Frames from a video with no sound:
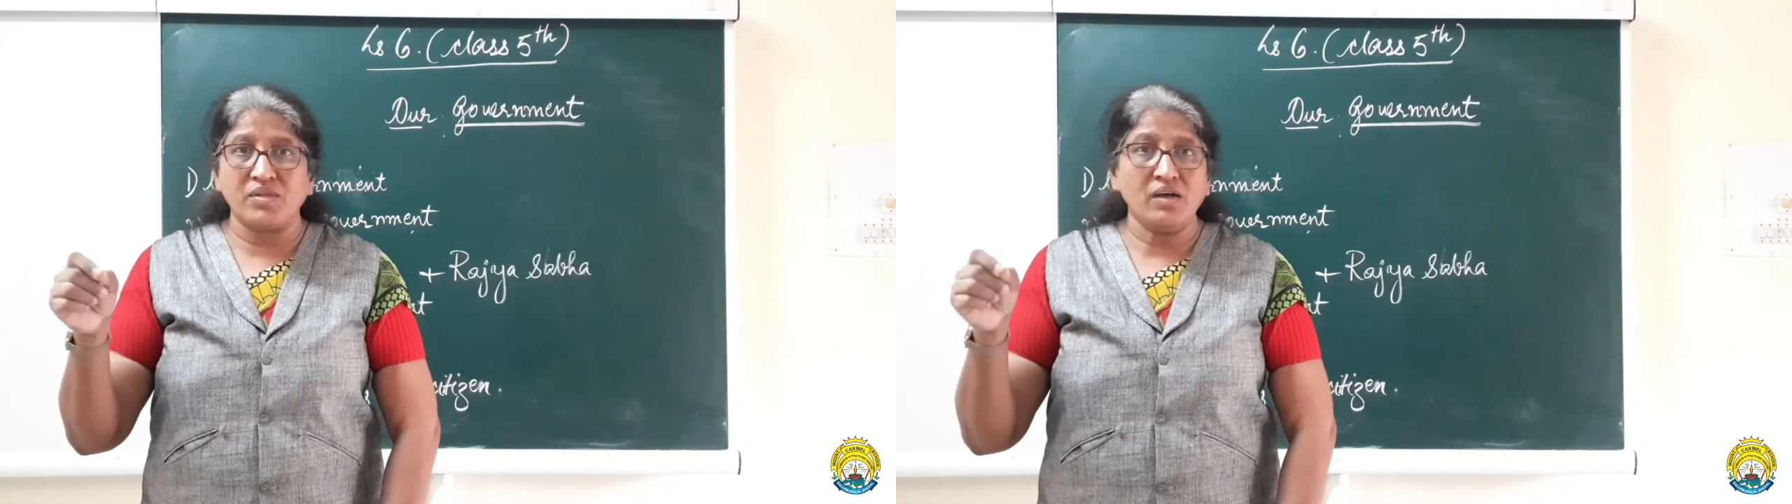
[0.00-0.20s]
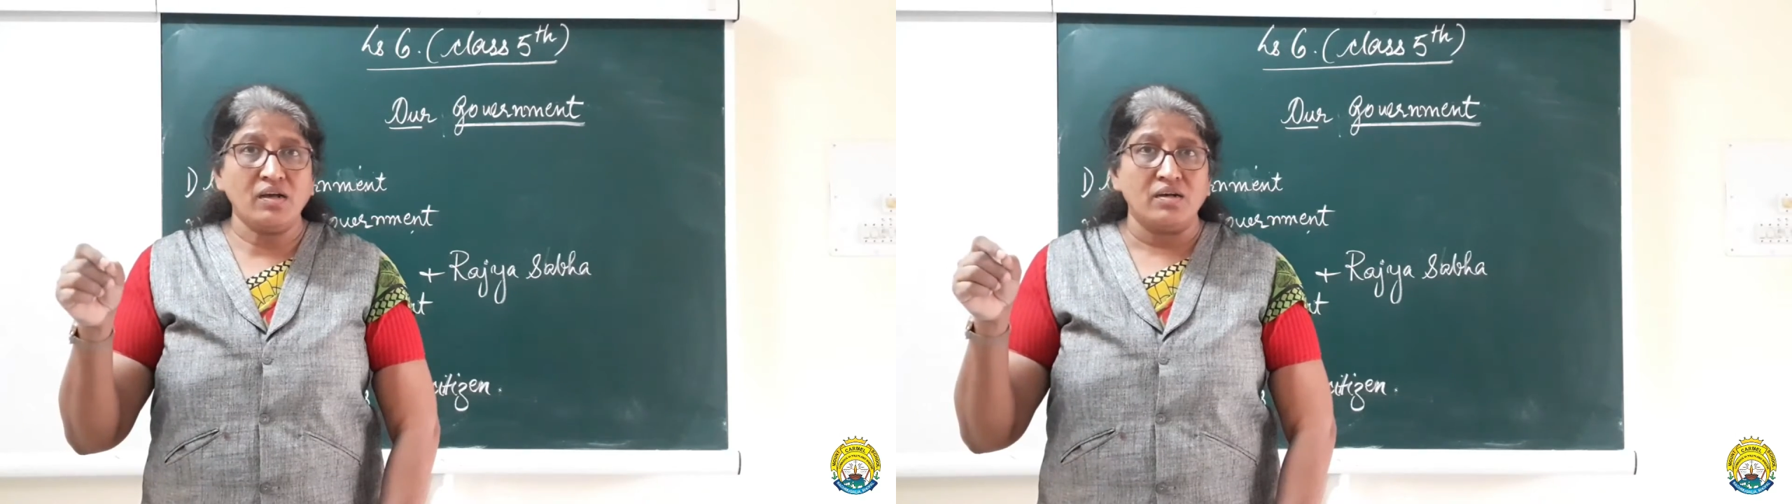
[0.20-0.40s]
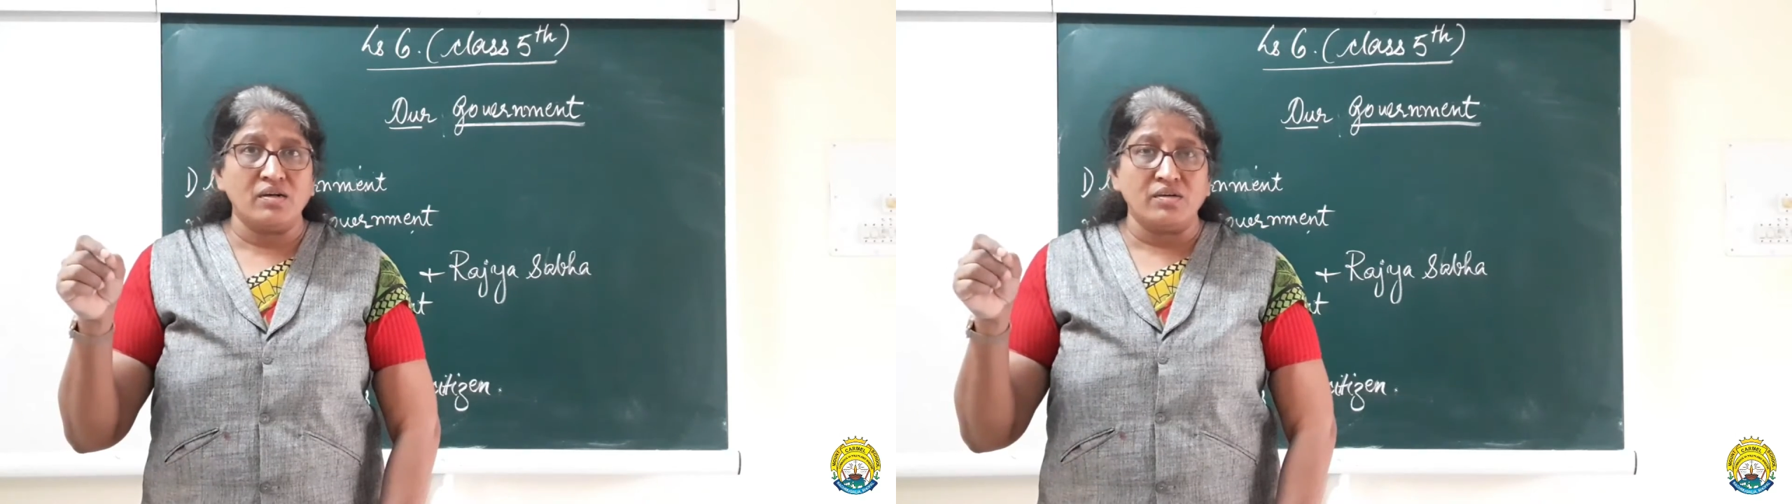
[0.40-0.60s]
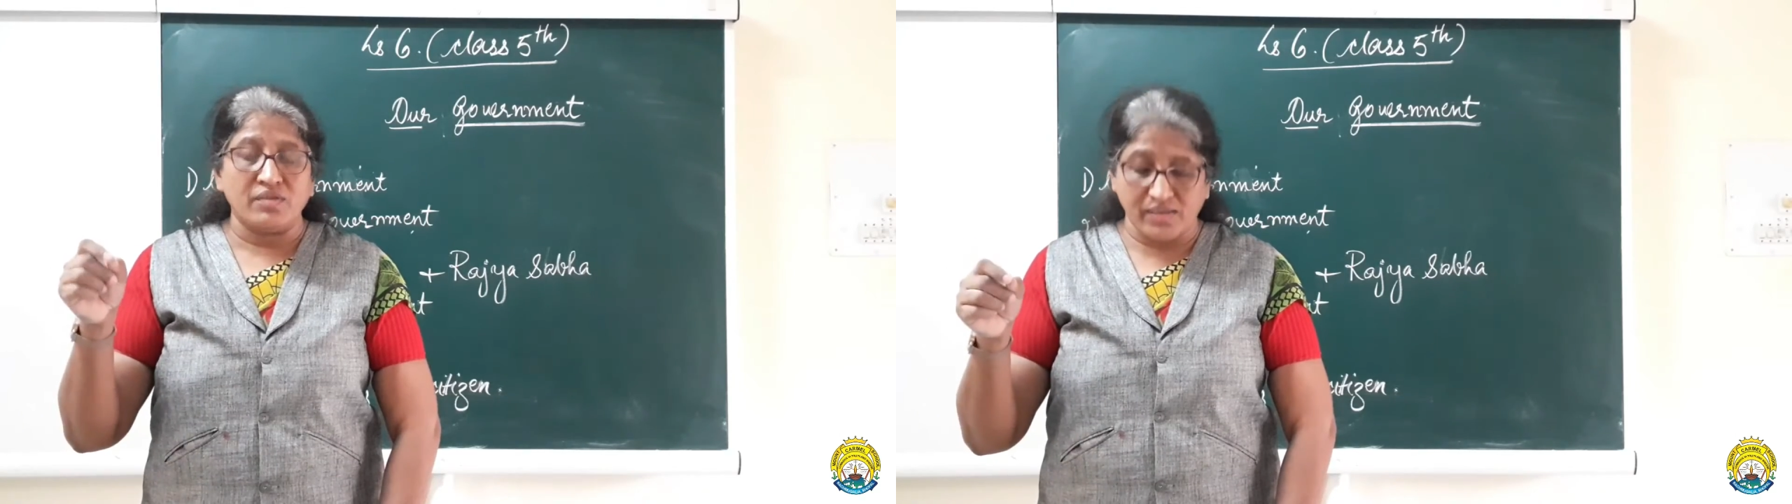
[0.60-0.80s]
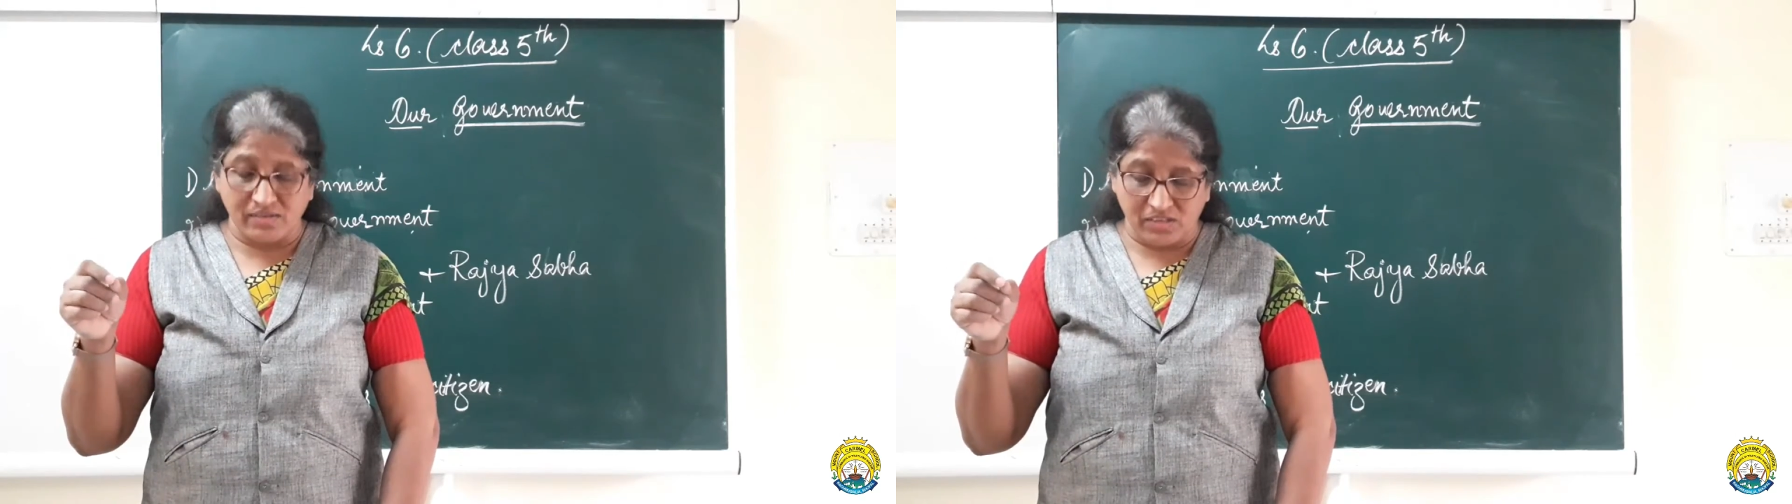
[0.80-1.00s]

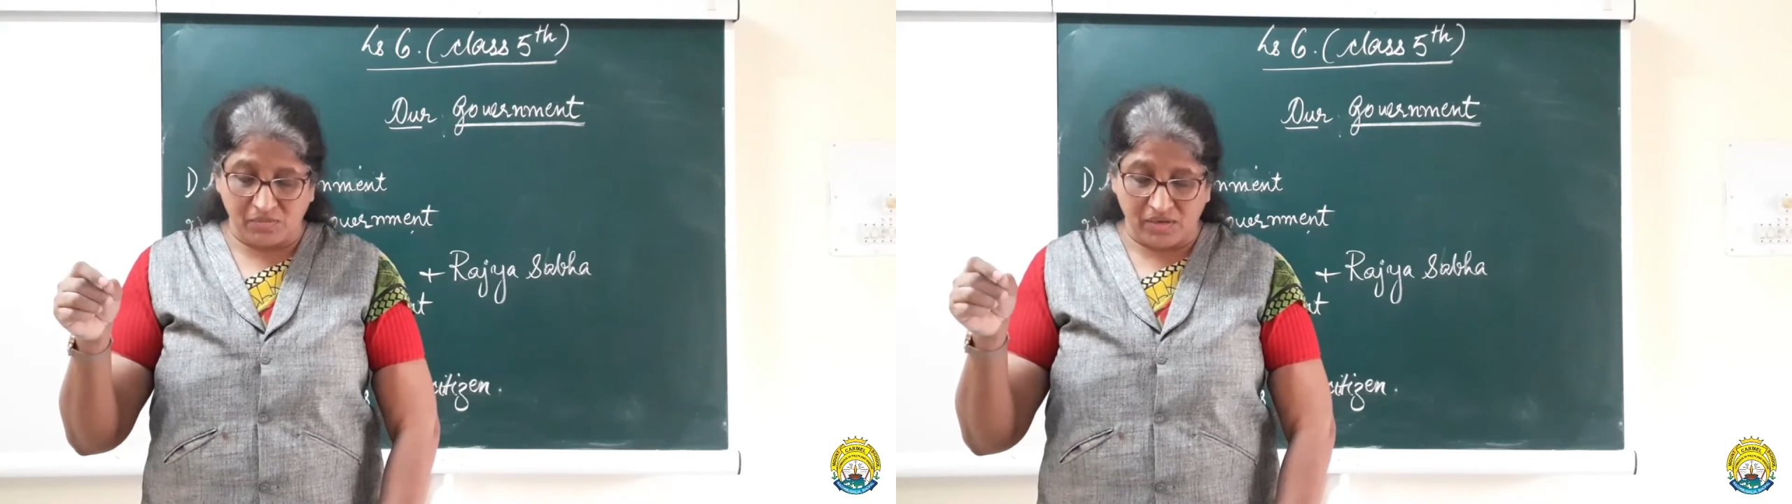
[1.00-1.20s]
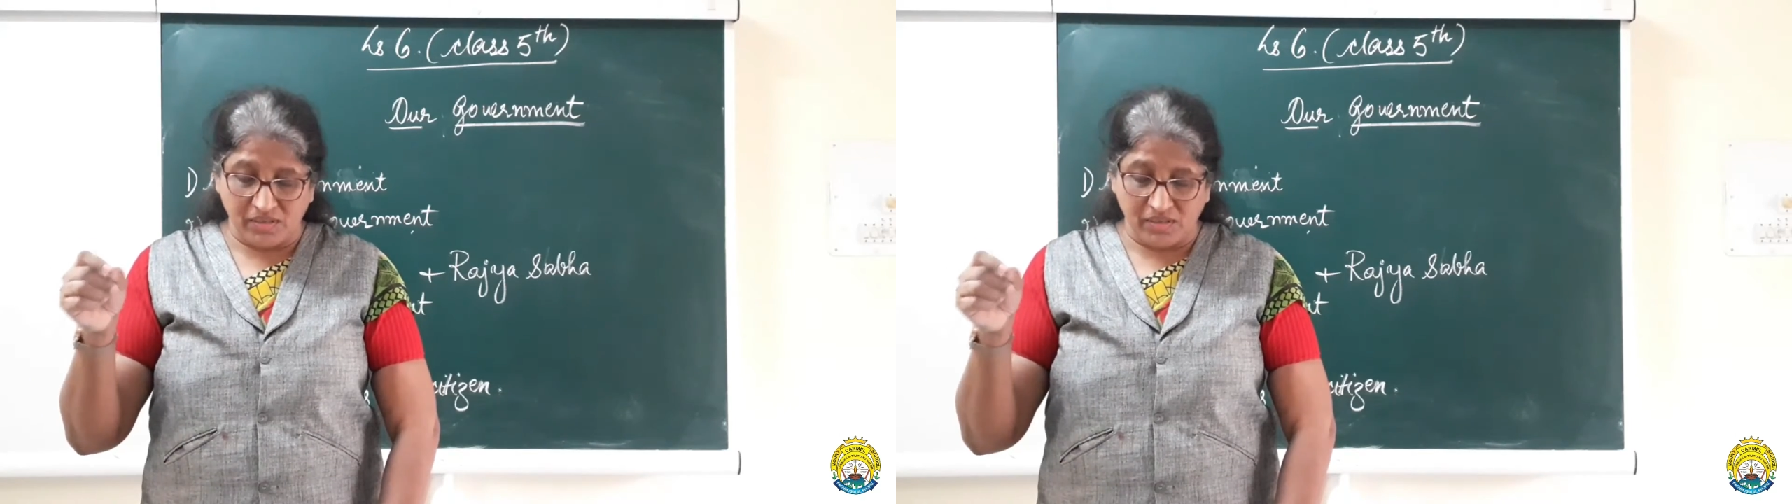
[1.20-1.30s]
Rajya Sabha.